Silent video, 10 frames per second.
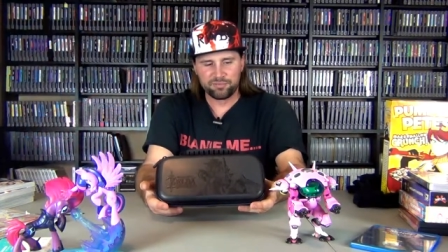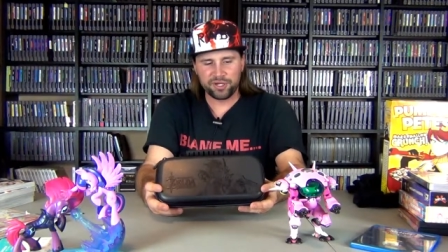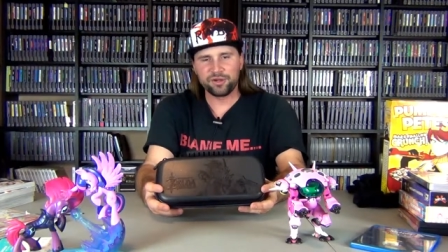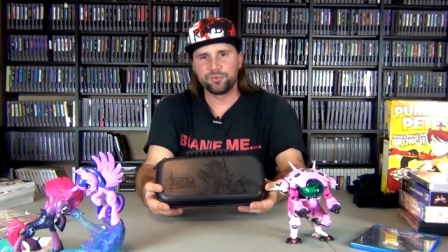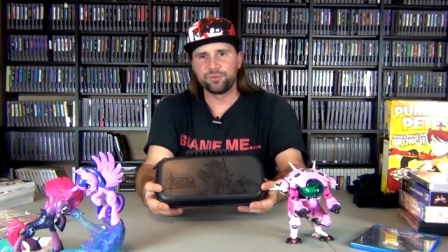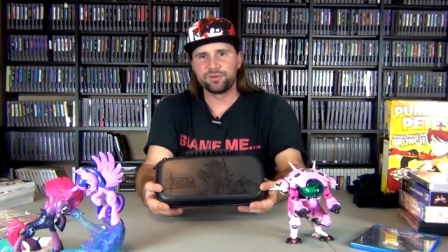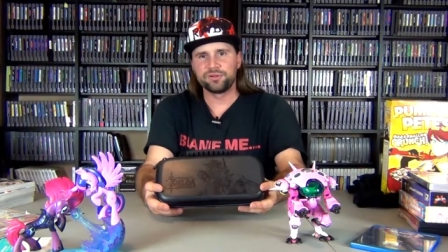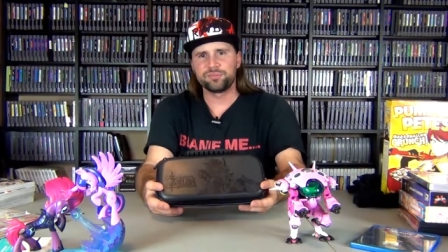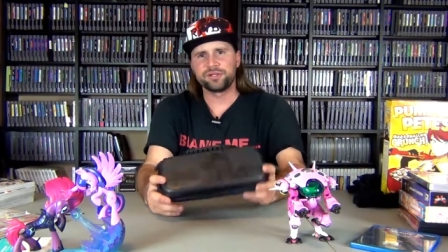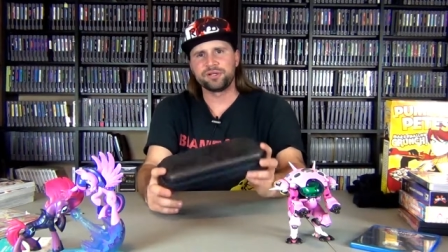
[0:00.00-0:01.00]
But
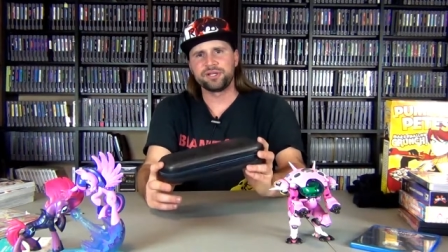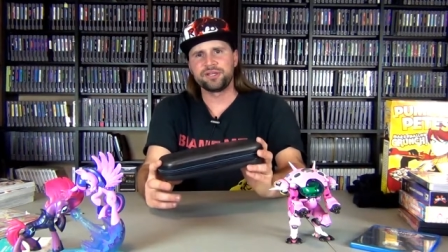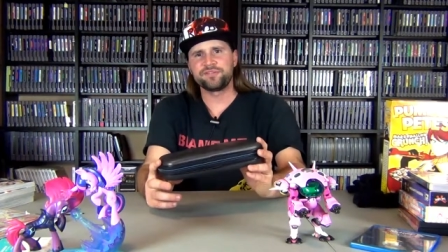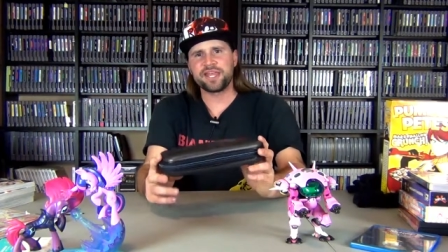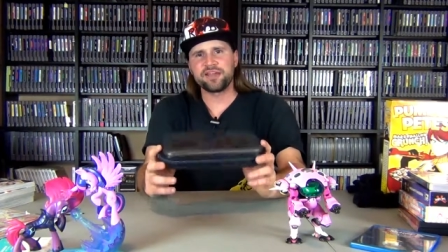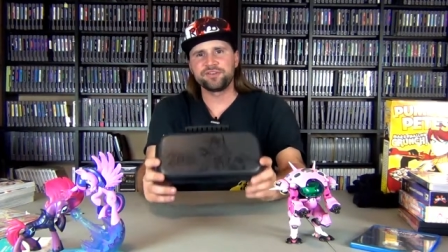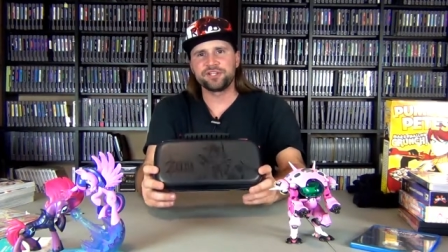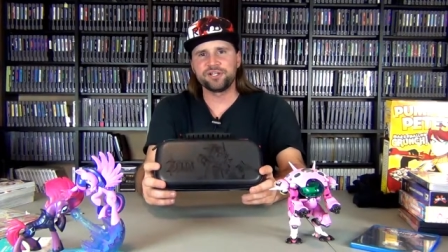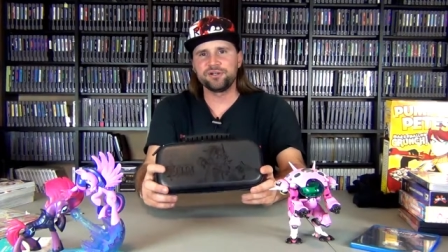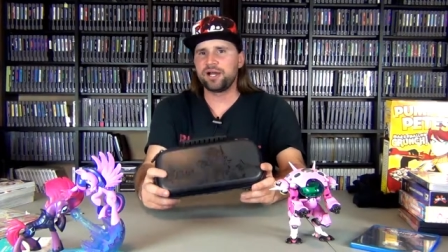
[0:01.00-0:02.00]
if they ever
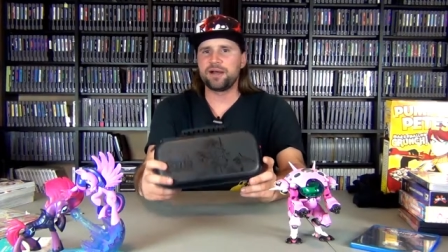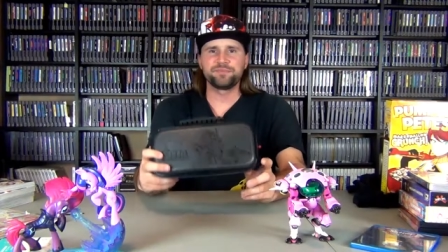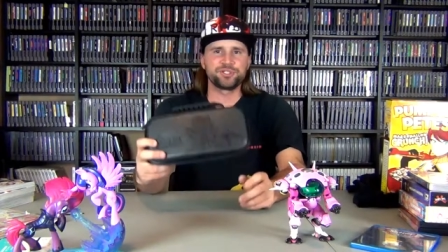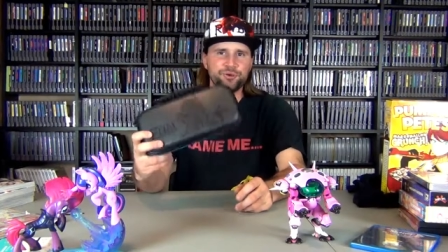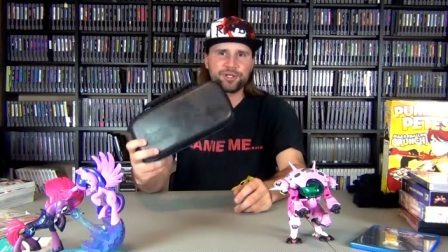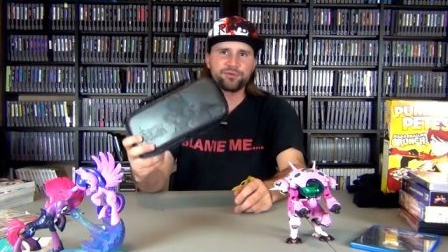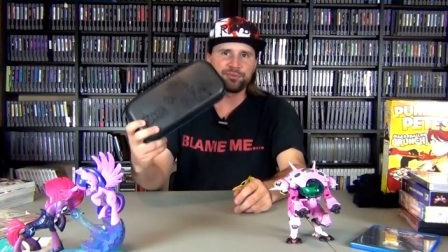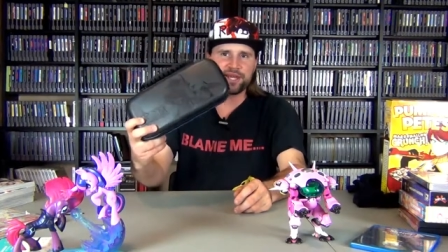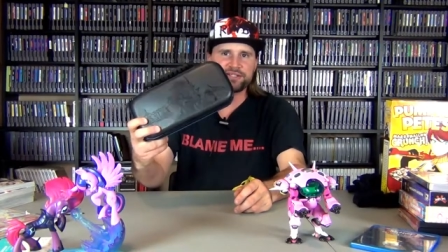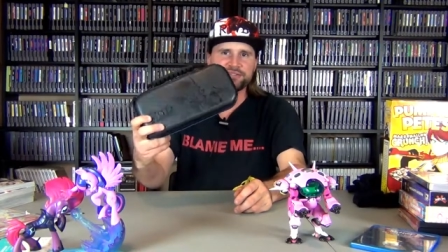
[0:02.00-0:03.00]
do, I'm totally
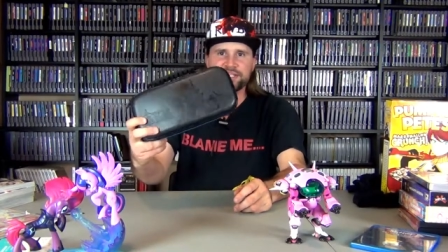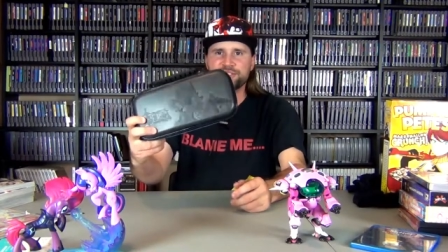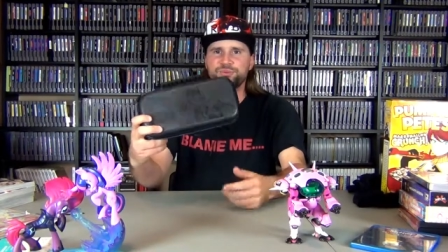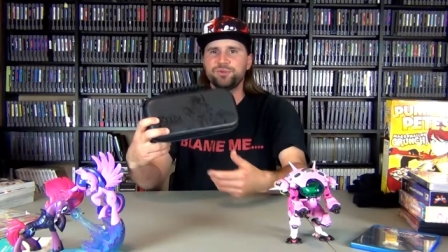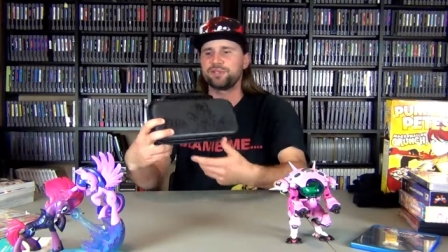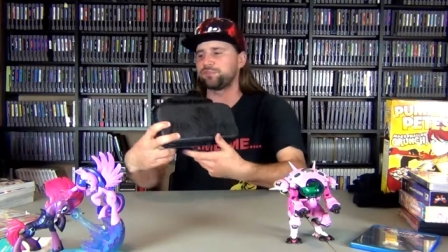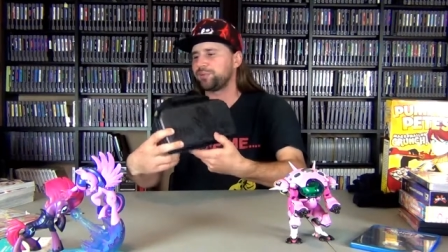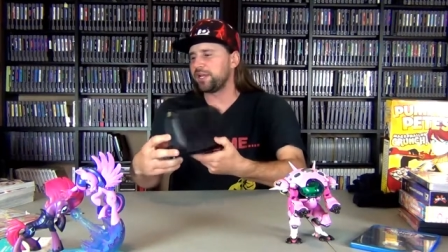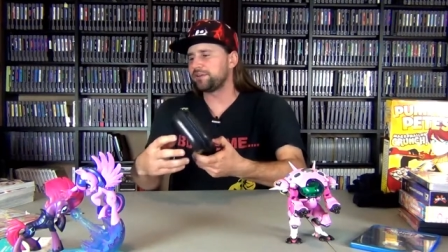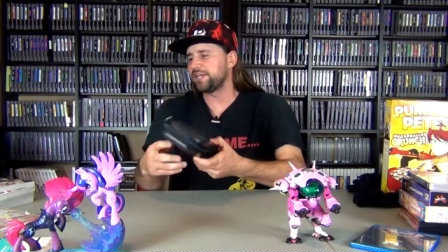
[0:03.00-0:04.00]
replacing this with
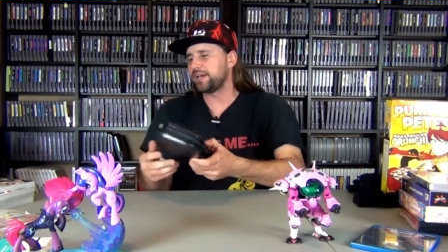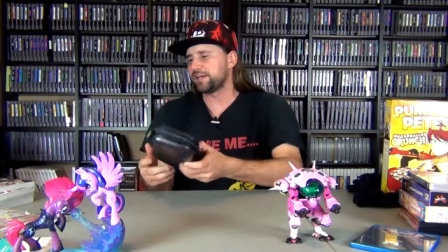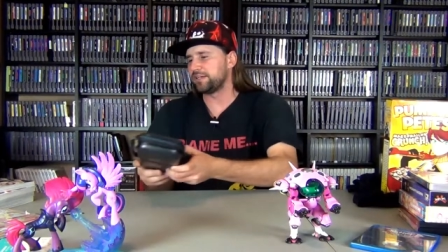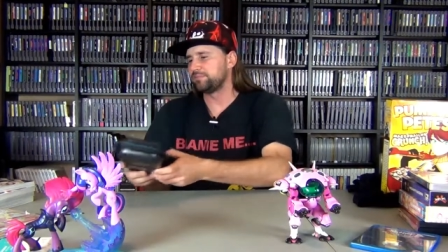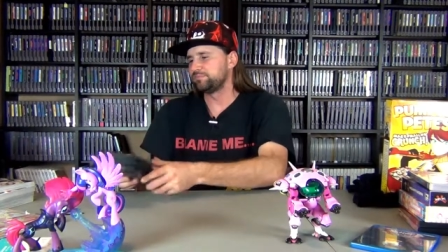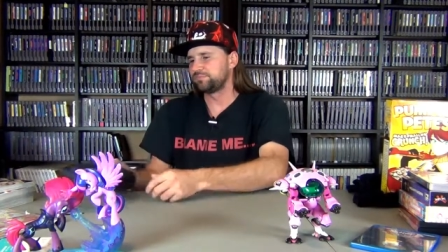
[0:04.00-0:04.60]
Bayonetta,